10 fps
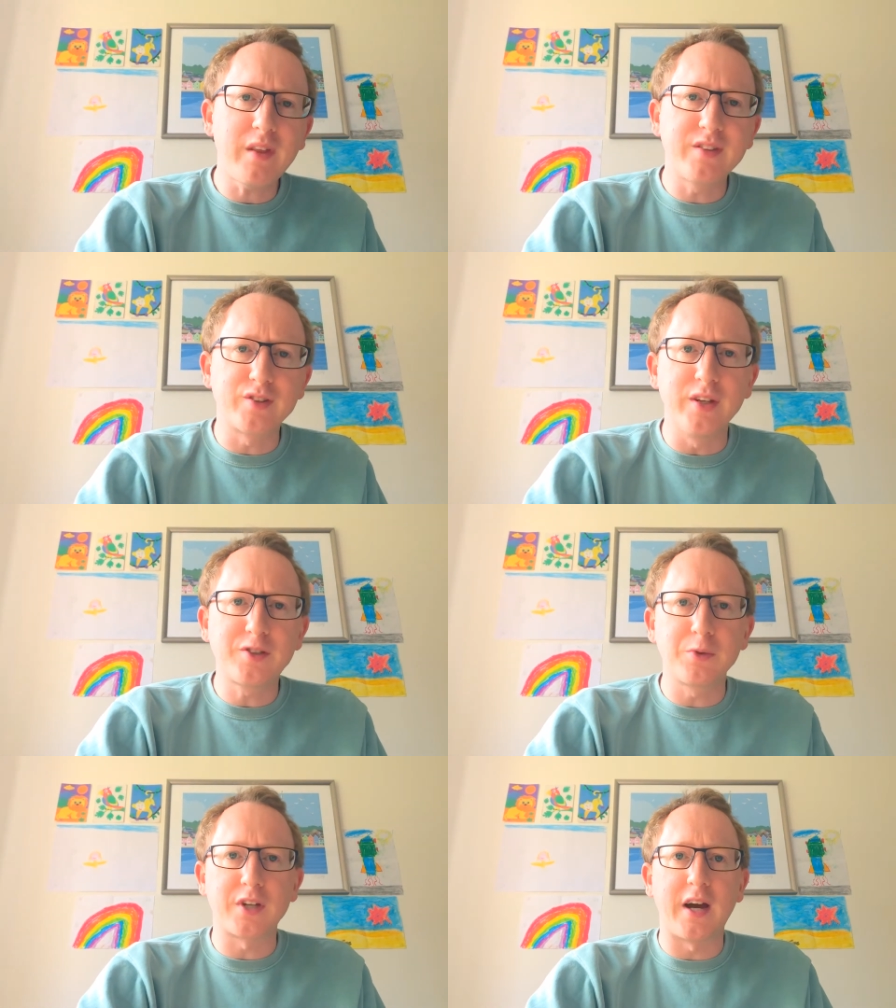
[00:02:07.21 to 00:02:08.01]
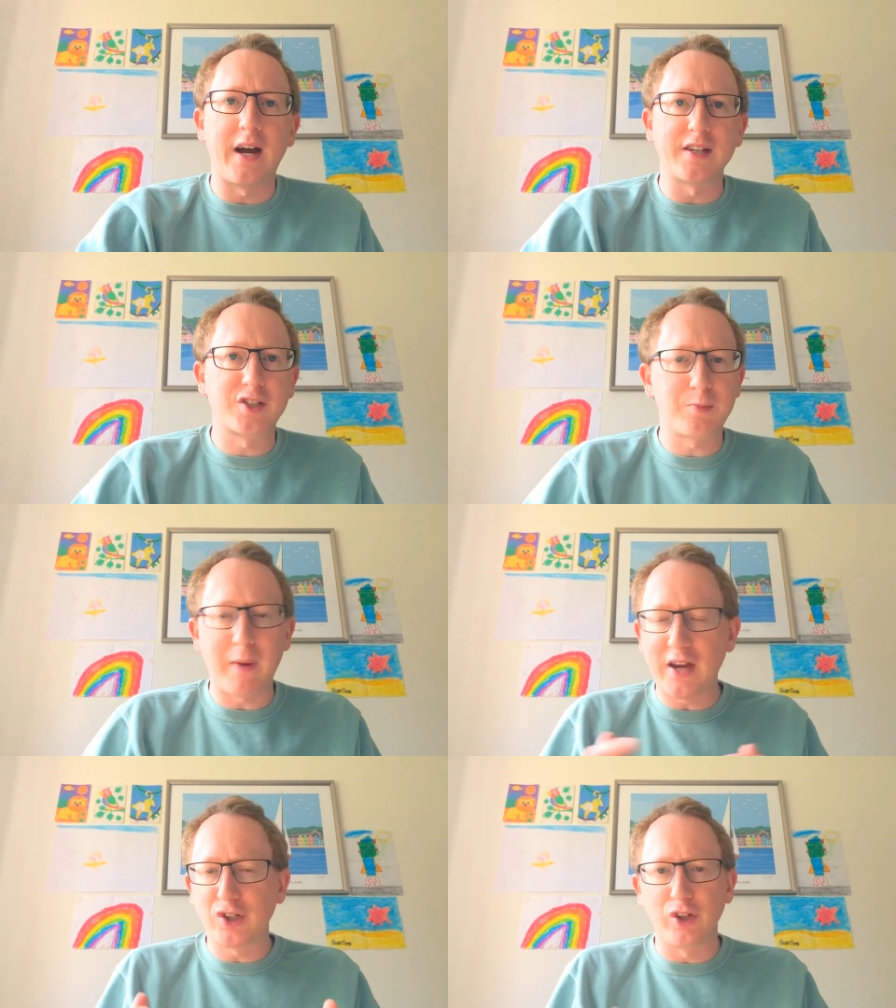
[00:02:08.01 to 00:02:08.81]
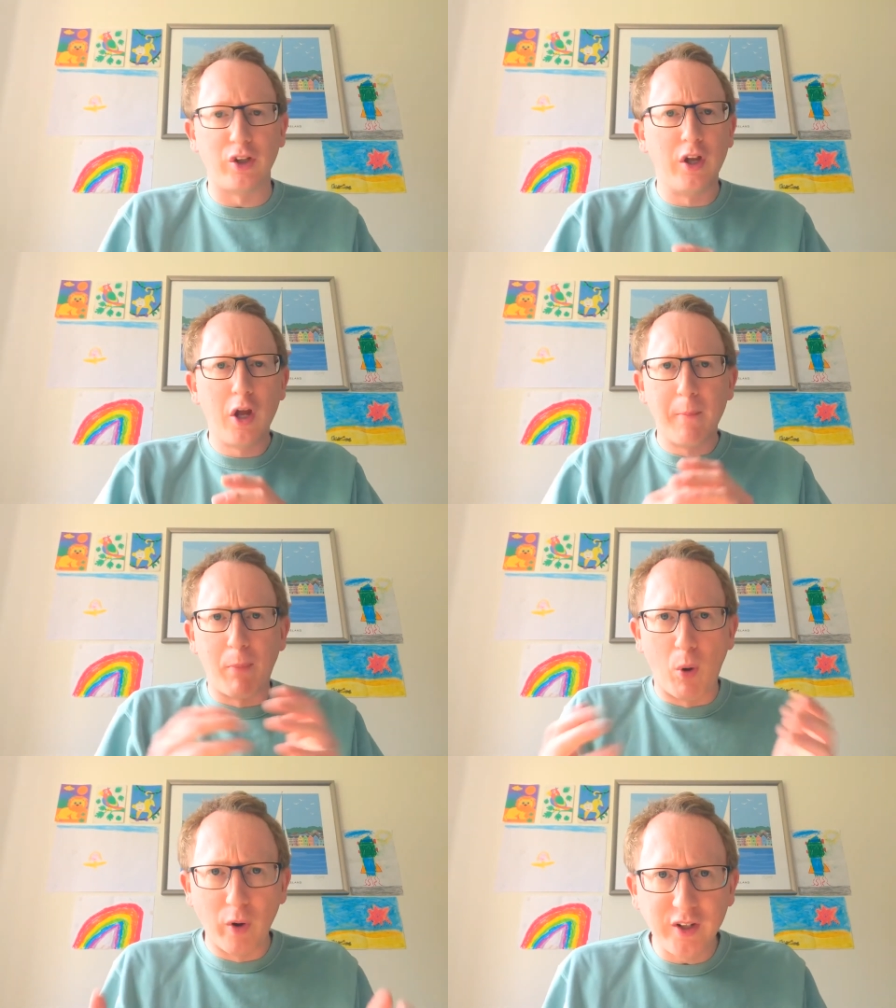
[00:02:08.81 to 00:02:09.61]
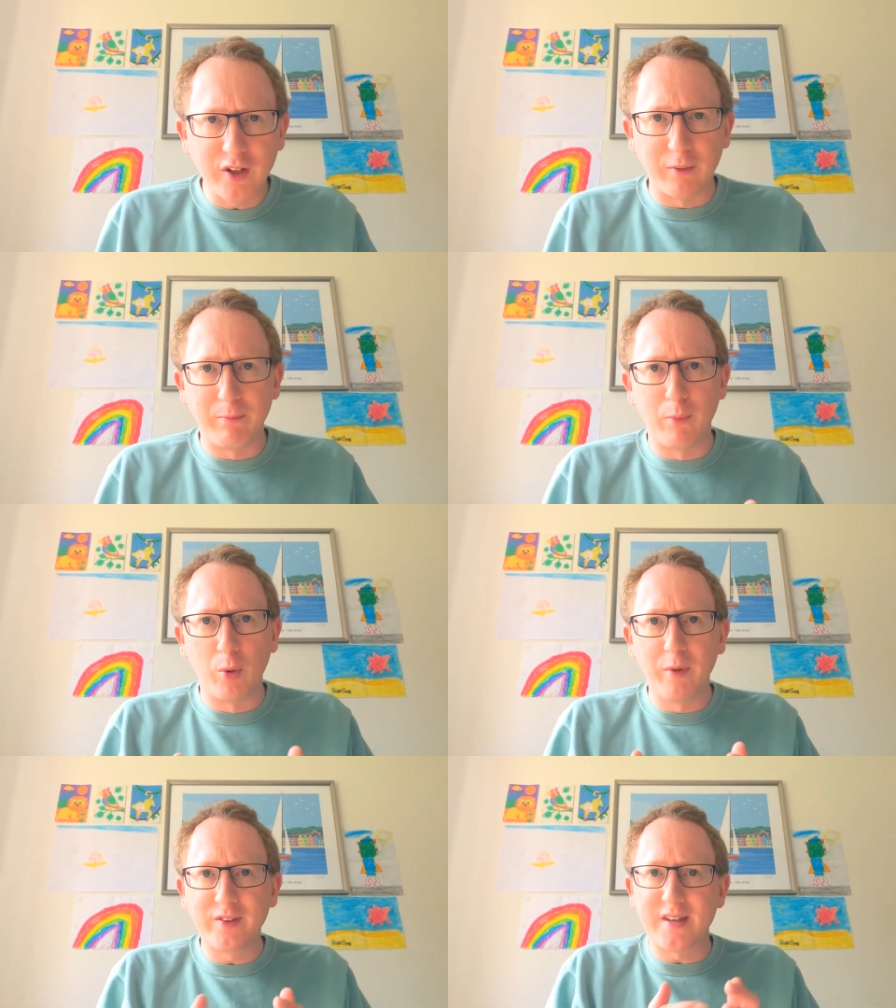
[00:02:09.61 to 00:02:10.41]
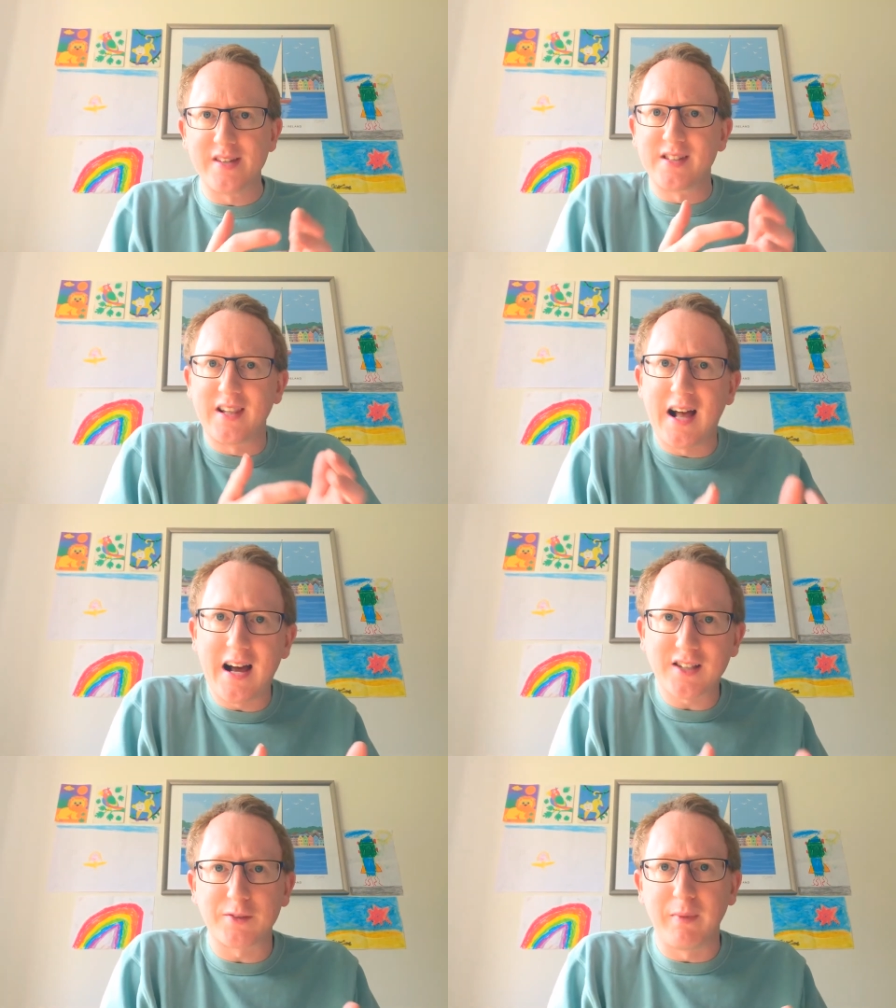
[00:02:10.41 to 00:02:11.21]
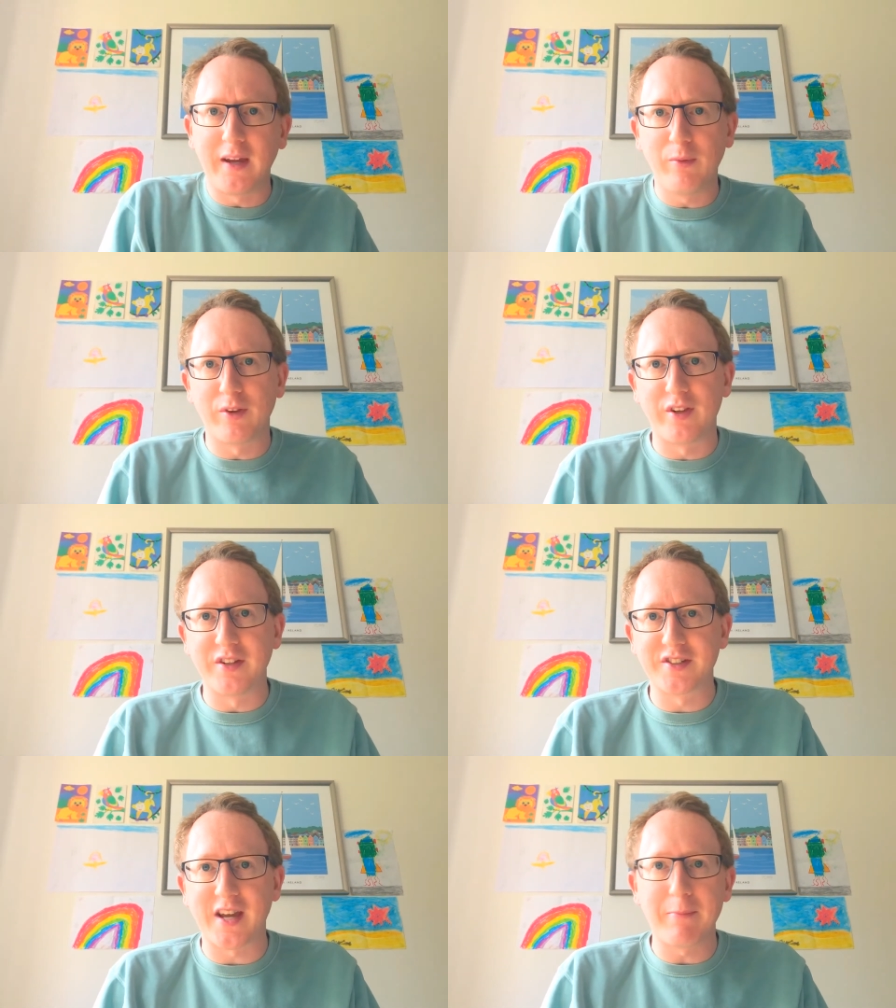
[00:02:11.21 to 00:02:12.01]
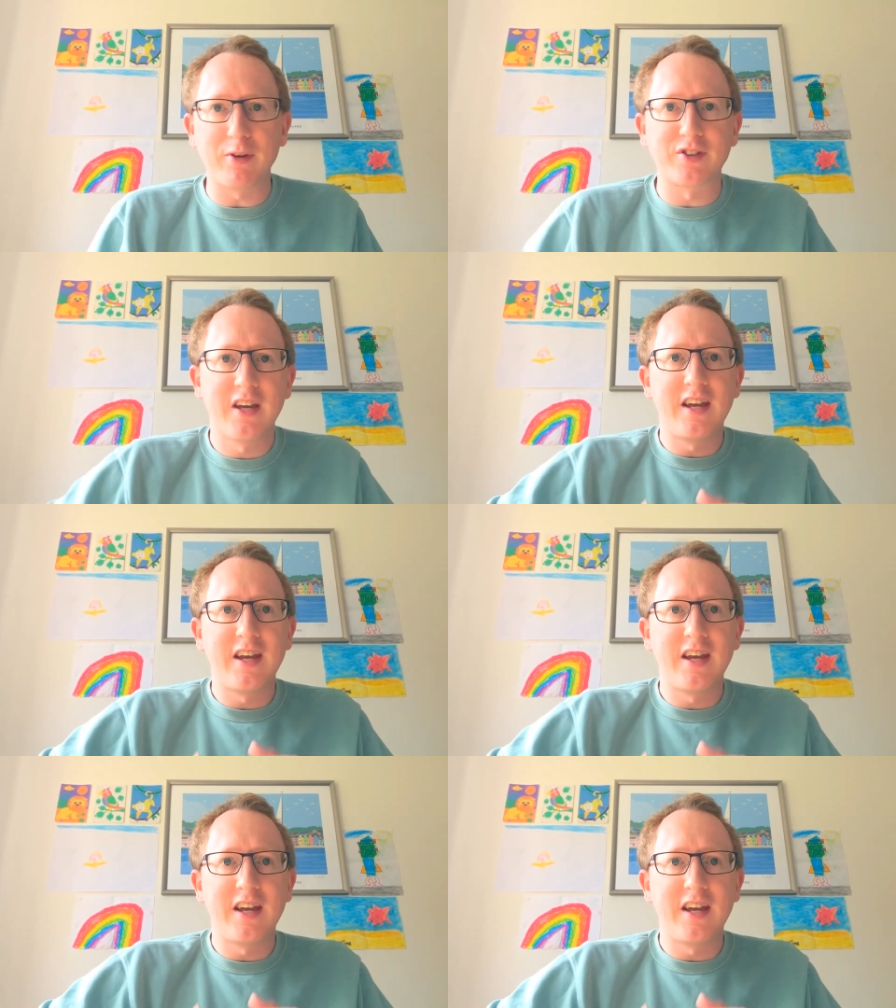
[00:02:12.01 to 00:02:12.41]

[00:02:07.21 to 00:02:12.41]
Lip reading: So this was a special, poignant moment, his last meal with the disciples,